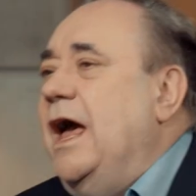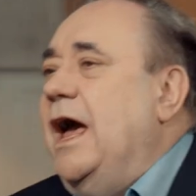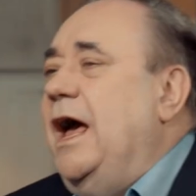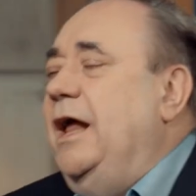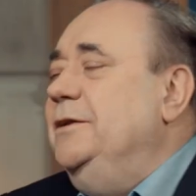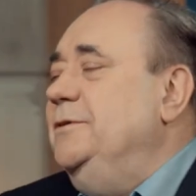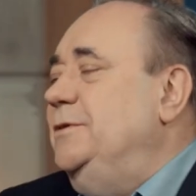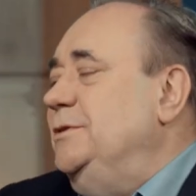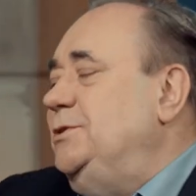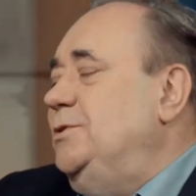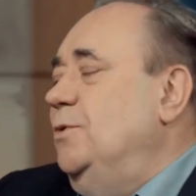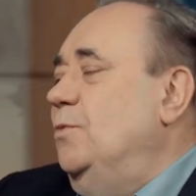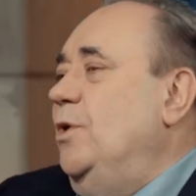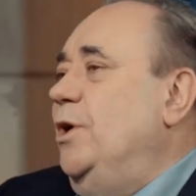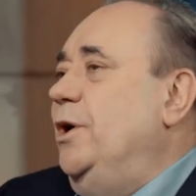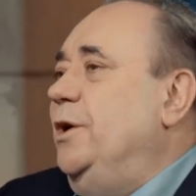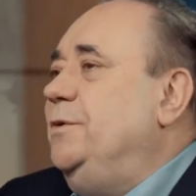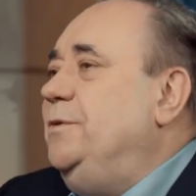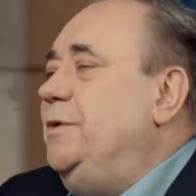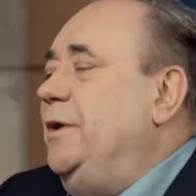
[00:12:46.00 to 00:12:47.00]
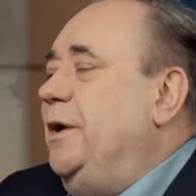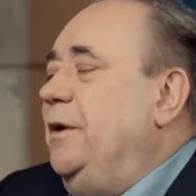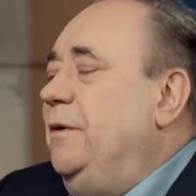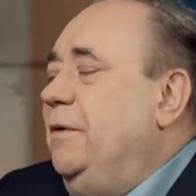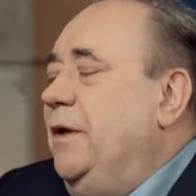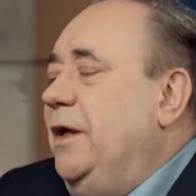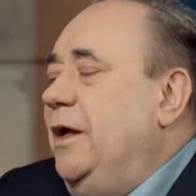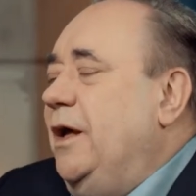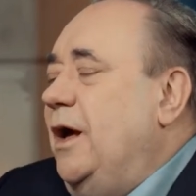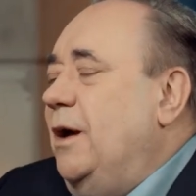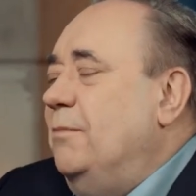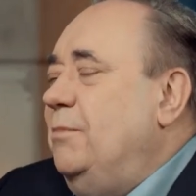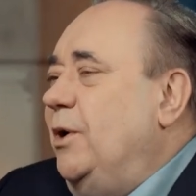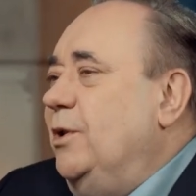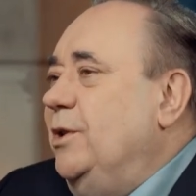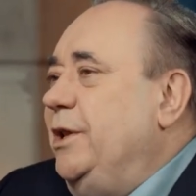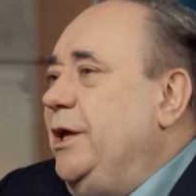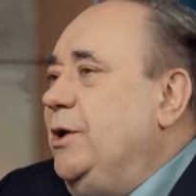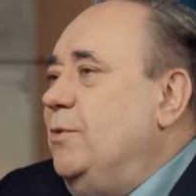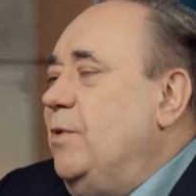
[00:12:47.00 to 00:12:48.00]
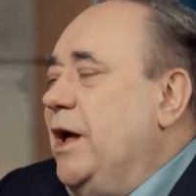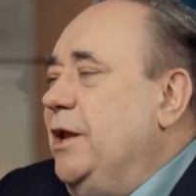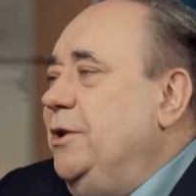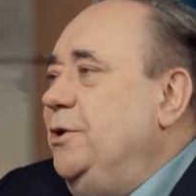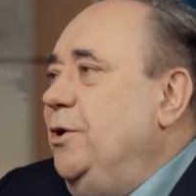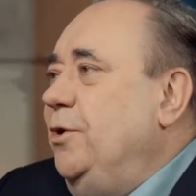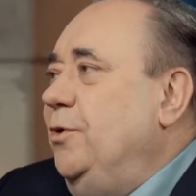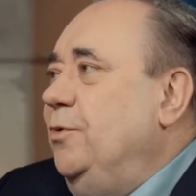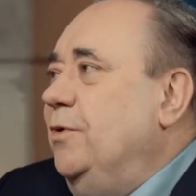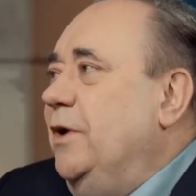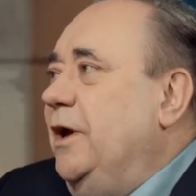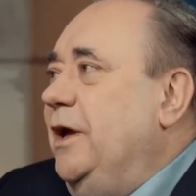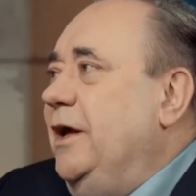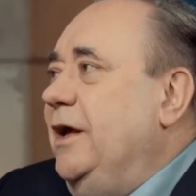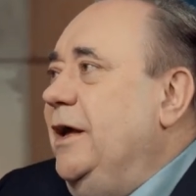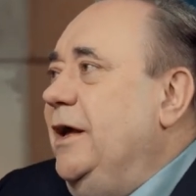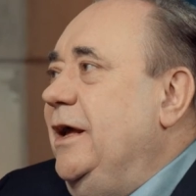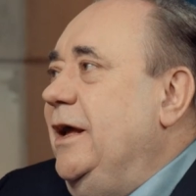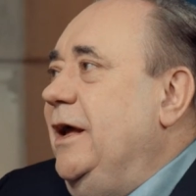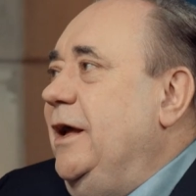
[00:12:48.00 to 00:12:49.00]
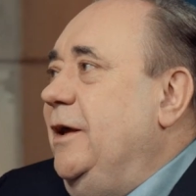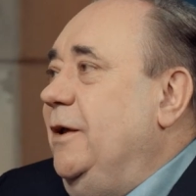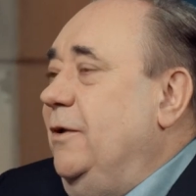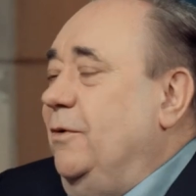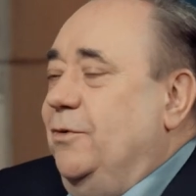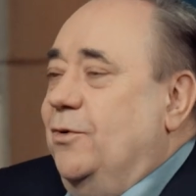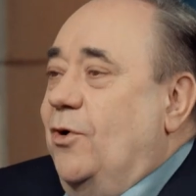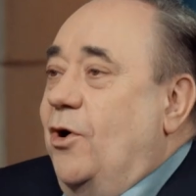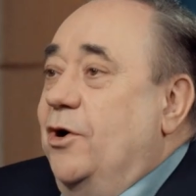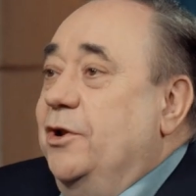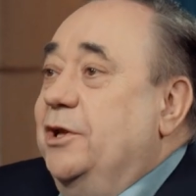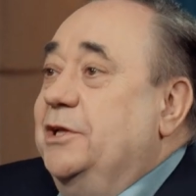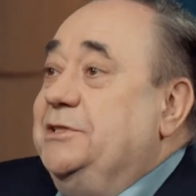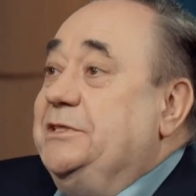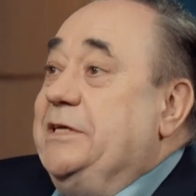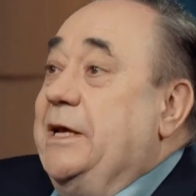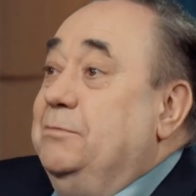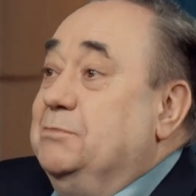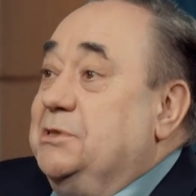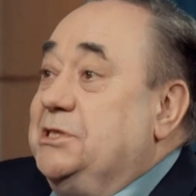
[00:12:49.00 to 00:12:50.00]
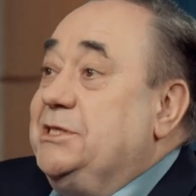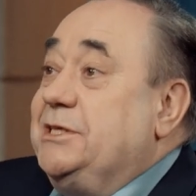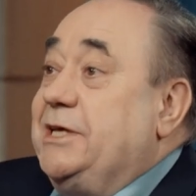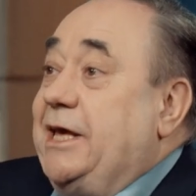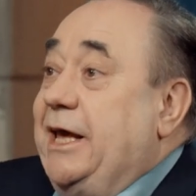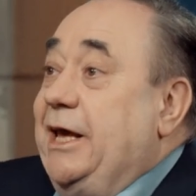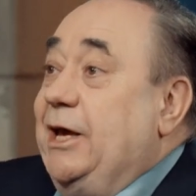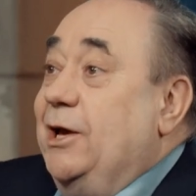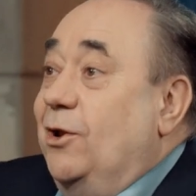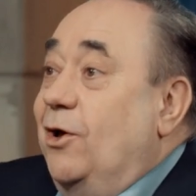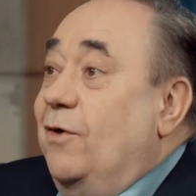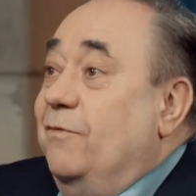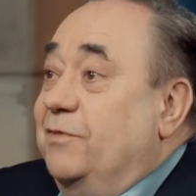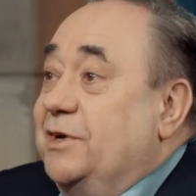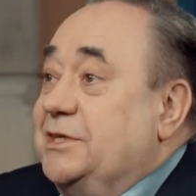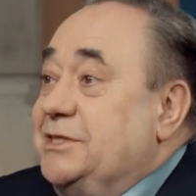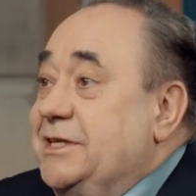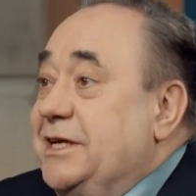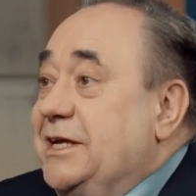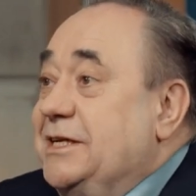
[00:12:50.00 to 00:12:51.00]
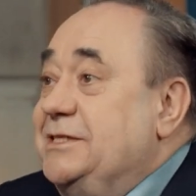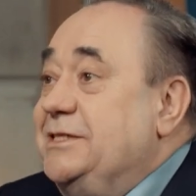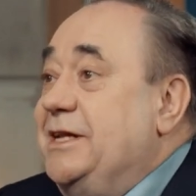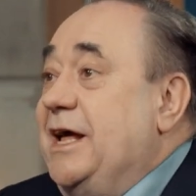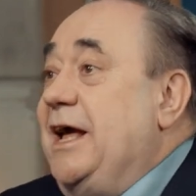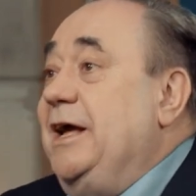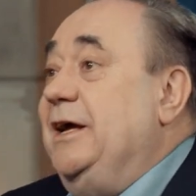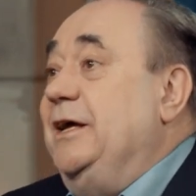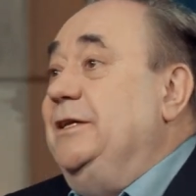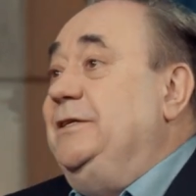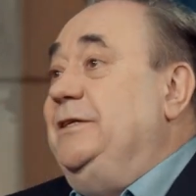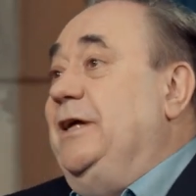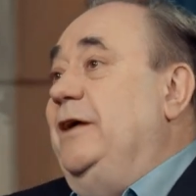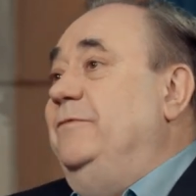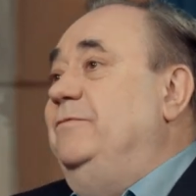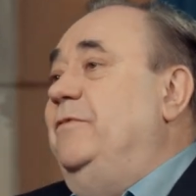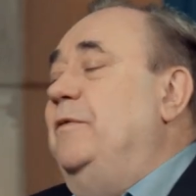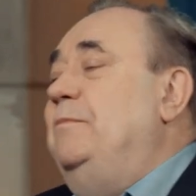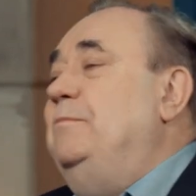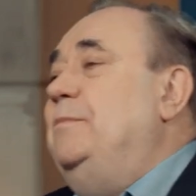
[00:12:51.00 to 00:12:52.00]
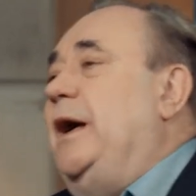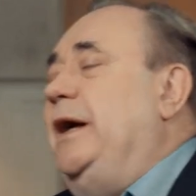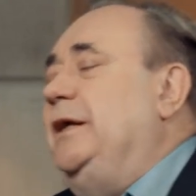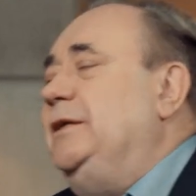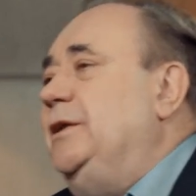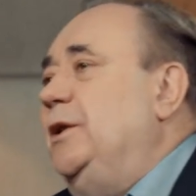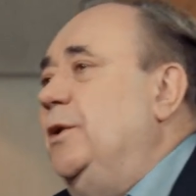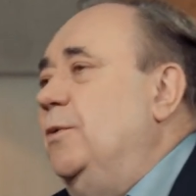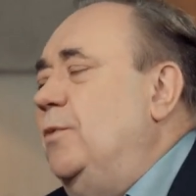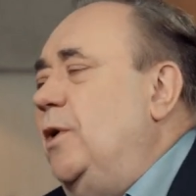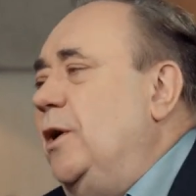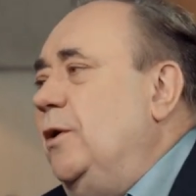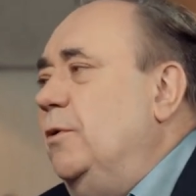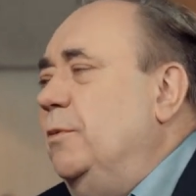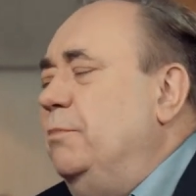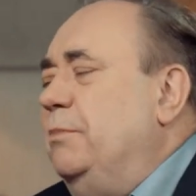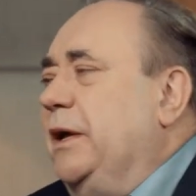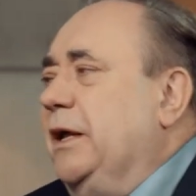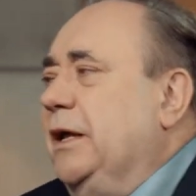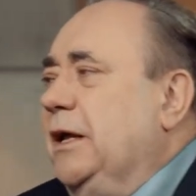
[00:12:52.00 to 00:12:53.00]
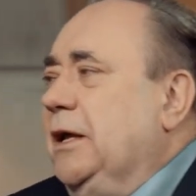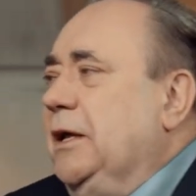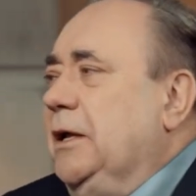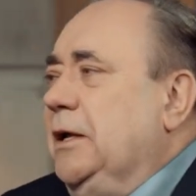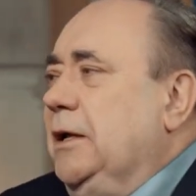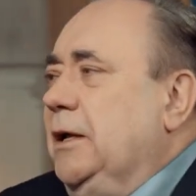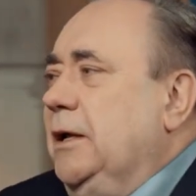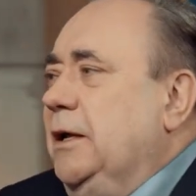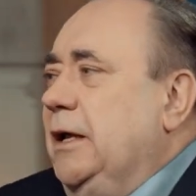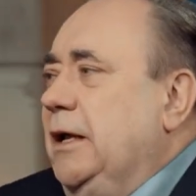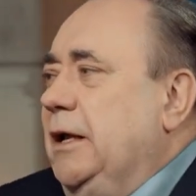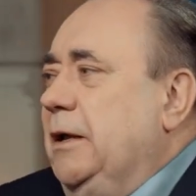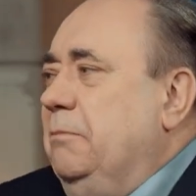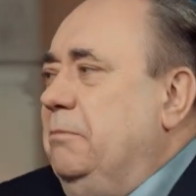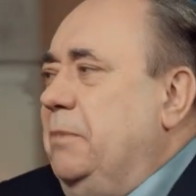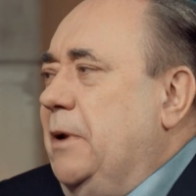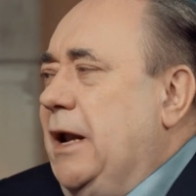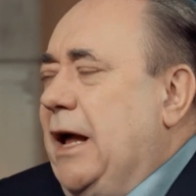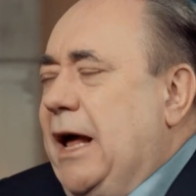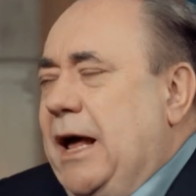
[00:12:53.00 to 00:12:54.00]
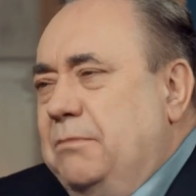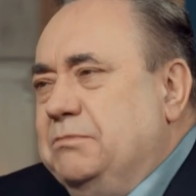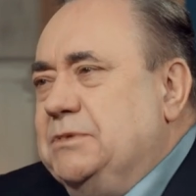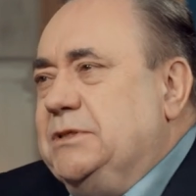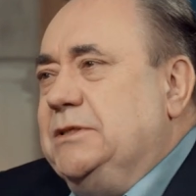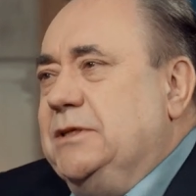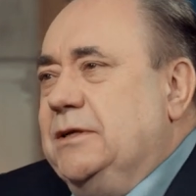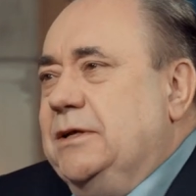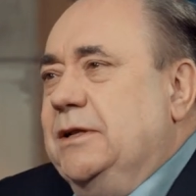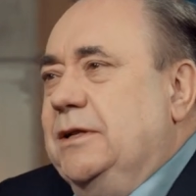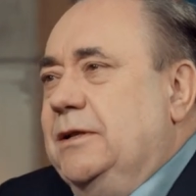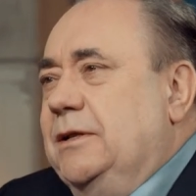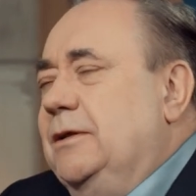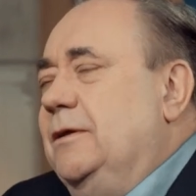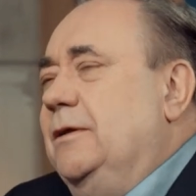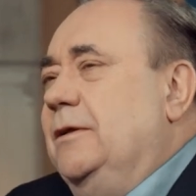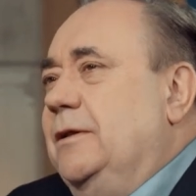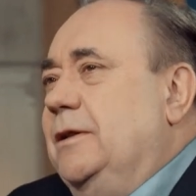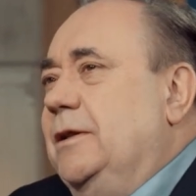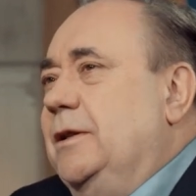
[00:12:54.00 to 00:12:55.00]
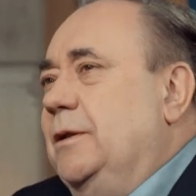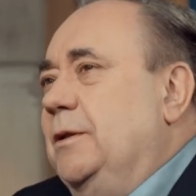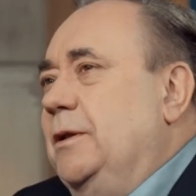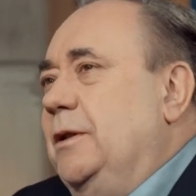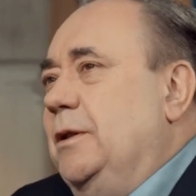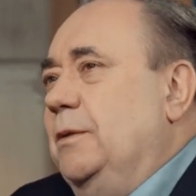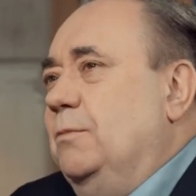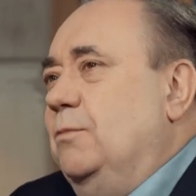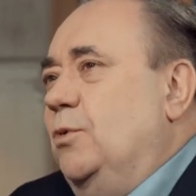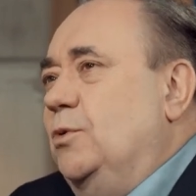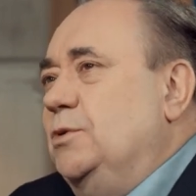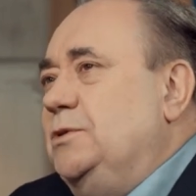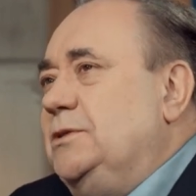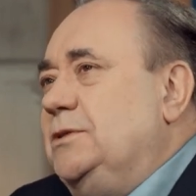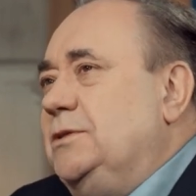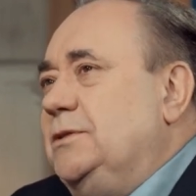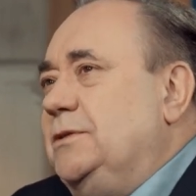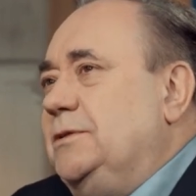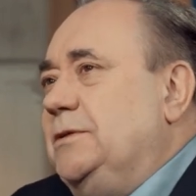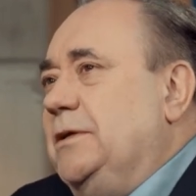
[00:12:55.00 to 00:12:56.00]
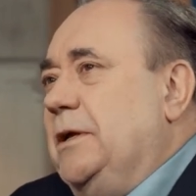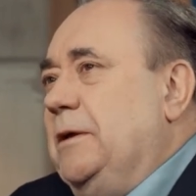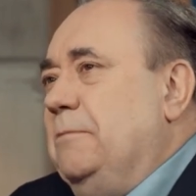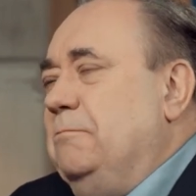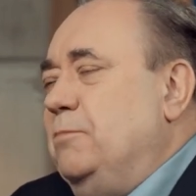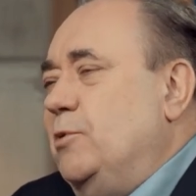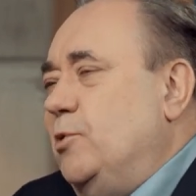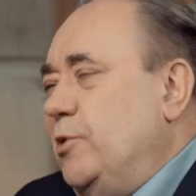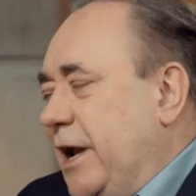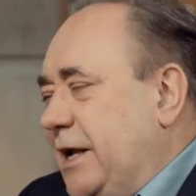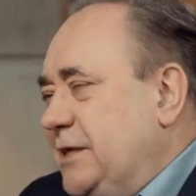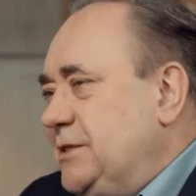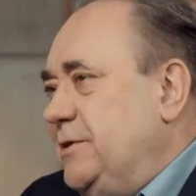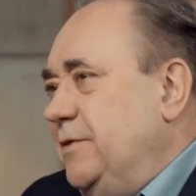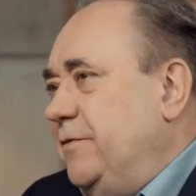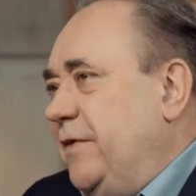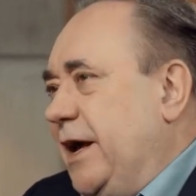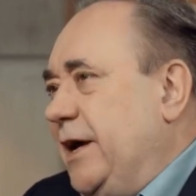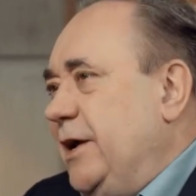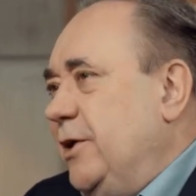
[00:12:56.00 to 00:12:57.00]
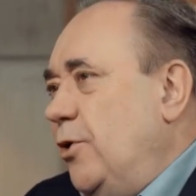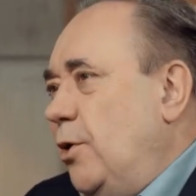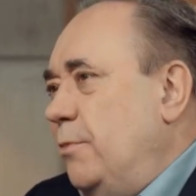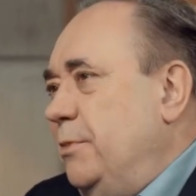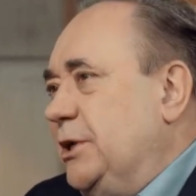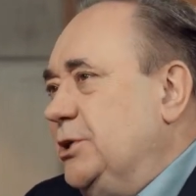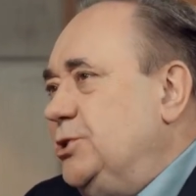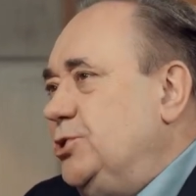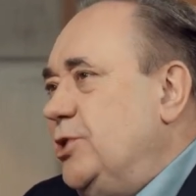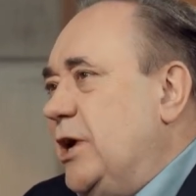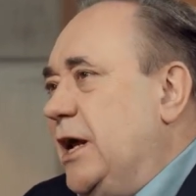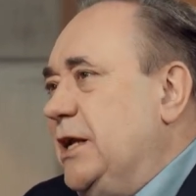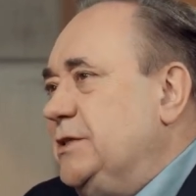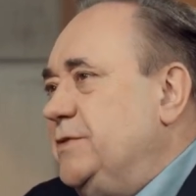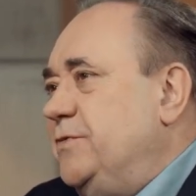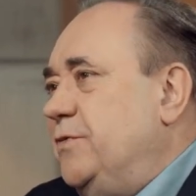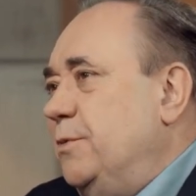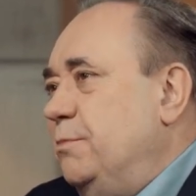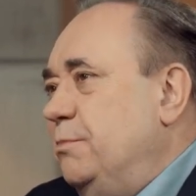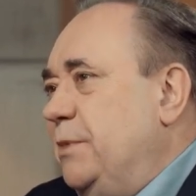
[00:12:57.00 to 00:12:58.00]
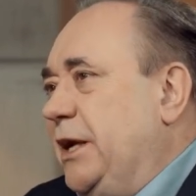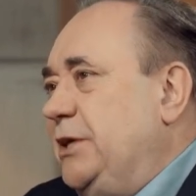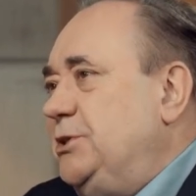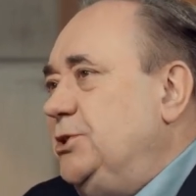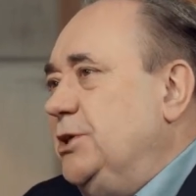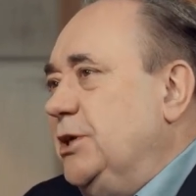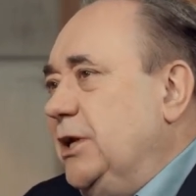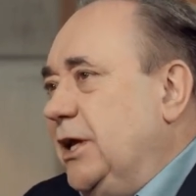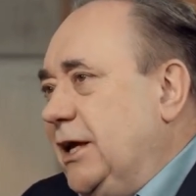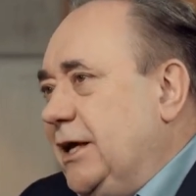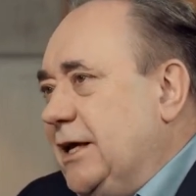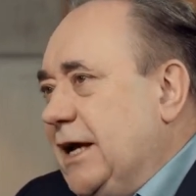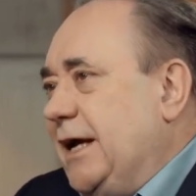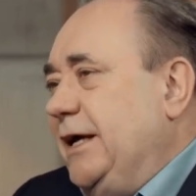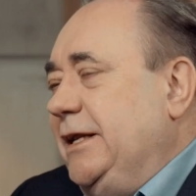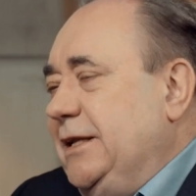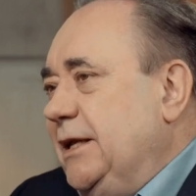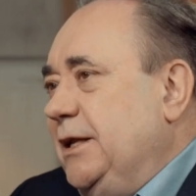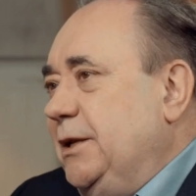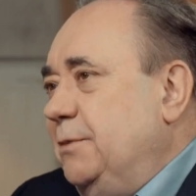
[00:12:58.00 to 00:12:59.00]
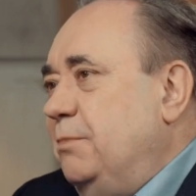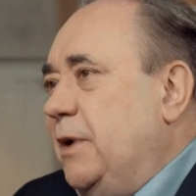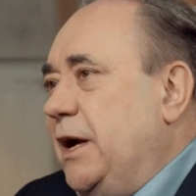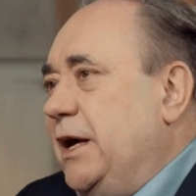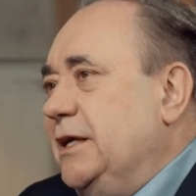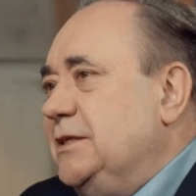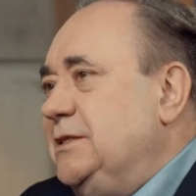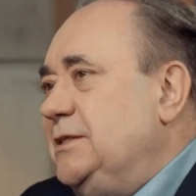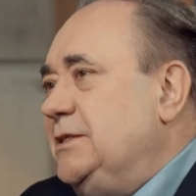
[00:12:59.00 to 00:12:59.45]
And just a word about Lee Kuan Yew, not on the same scale, obviously, as Deng in terms of impact in the world, but perhaps the most impressive economic transformation guided by a